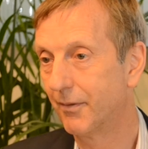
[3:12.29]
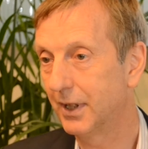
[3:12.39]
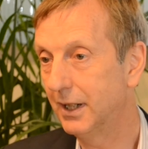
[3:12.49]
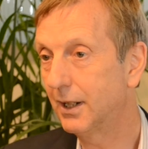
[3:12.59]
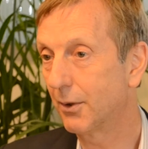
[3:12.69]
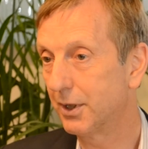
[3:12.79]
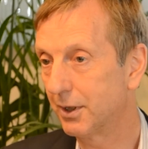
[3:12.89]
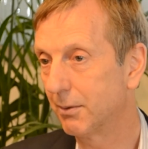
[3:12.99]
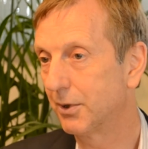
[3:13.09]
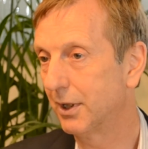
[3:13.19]
the
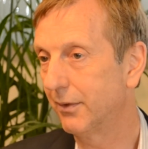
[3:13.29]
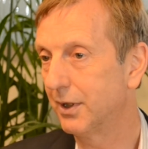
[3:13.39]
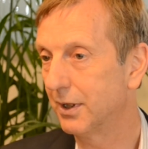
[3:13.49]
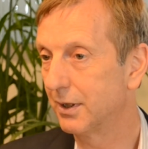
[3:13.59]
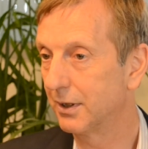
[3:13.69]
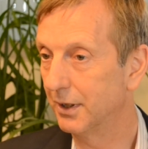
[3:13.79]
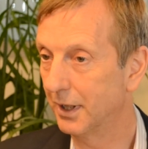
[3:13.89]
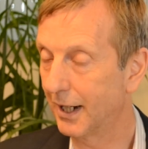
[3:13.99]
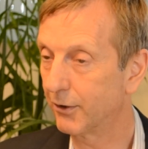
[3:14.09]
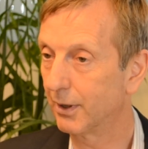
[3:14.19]
ecosystem services that
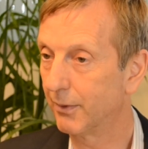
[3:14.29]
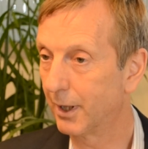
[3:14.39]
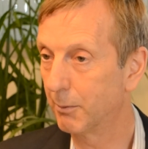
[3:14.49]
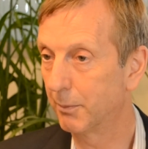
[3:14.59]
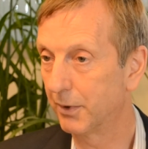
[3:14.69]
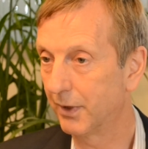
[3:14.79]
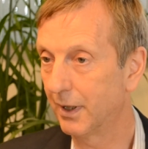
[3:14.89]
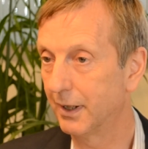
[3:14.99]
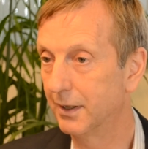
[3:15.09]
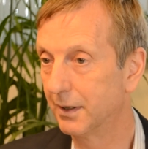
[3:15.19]
the natural environment
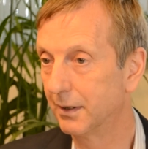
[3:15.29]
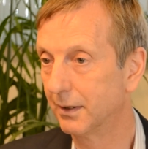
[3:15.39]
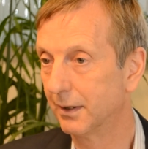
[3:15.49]
provides.